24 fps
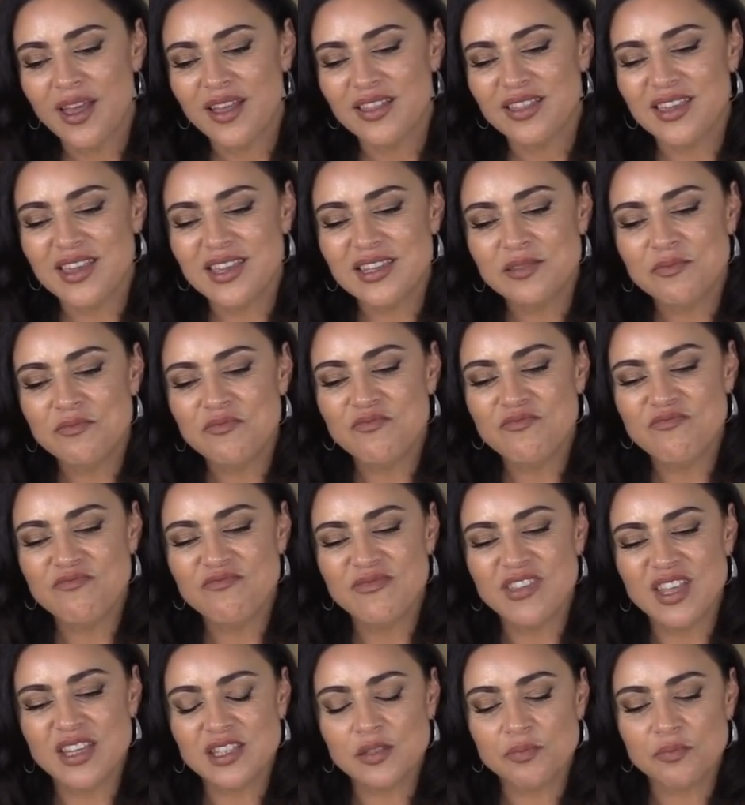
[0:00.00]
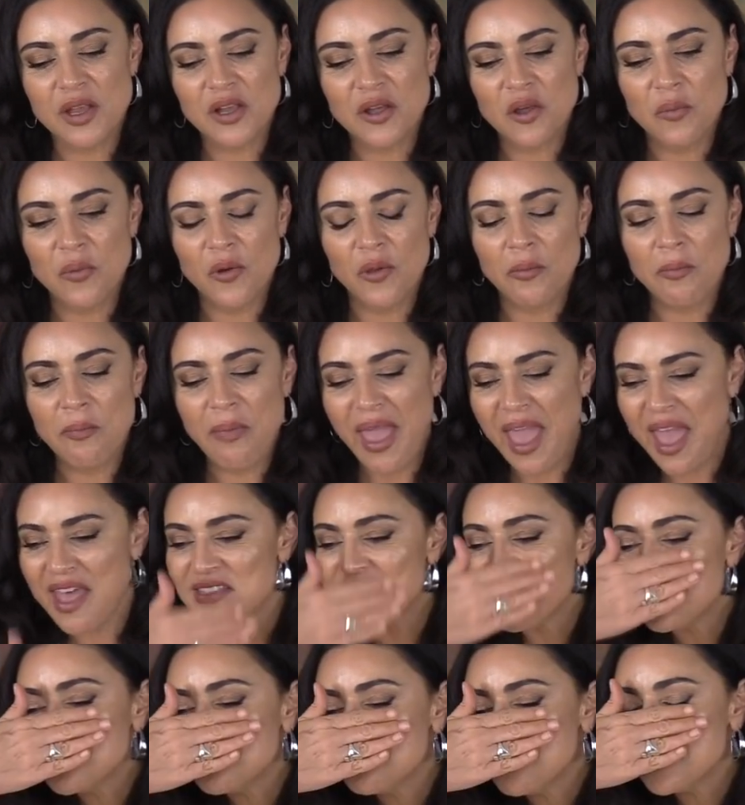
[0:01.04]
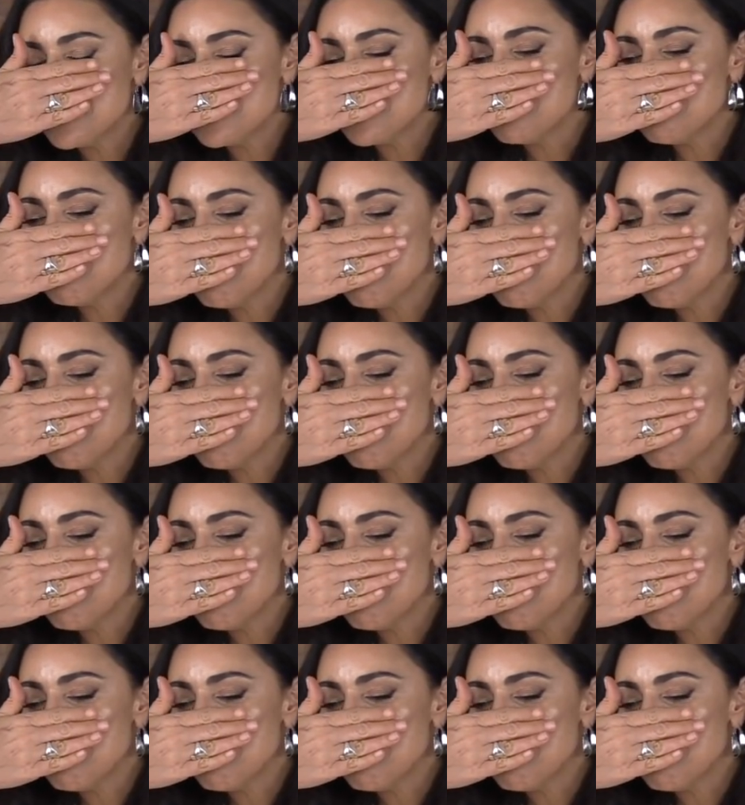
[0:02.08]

these despicable bandits with their